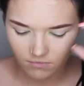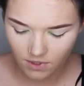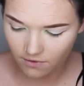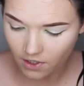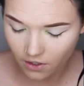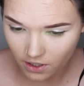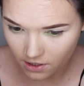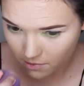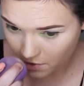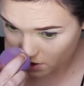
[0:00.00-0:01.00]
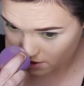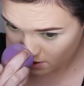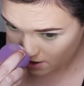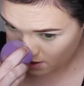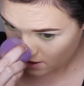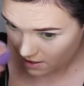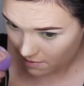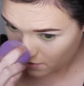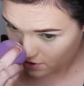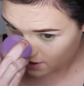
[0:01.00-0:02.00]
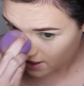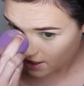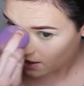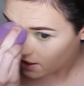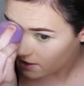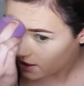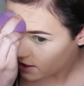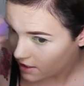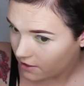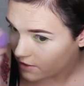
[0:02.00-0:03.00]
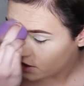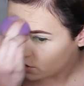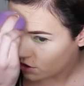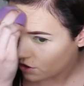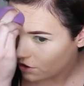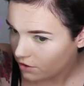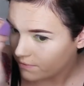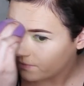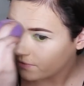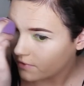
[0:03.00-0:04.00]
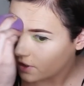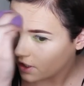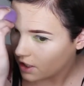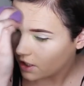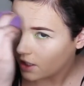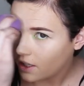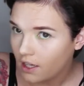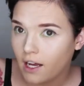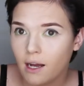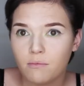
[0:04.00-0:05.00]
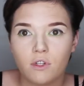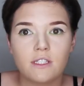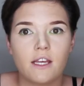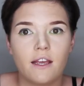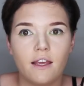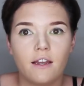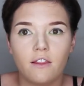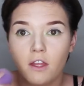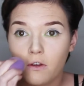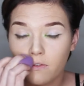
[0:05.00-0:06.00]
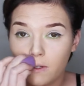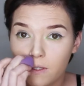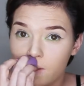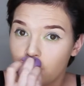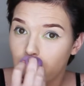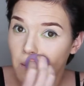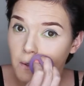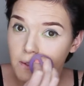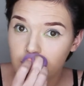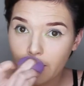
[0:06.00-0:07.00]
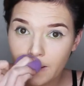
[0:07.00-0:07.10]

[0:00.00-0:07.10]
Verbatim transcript: It's very suspicious. I'm not saying he had done anything to her. I'm not saying anything of the sort.